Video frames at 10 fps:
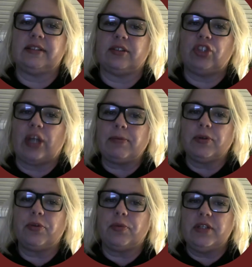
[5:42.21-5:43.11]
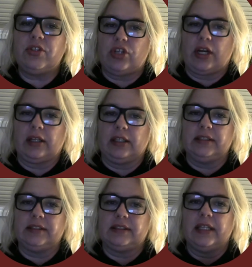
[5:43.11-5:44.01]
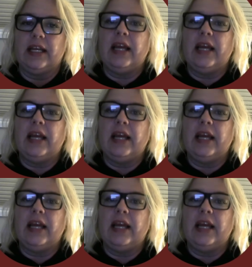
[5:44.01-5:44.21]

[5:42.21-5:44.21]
So Chapter 3's checklist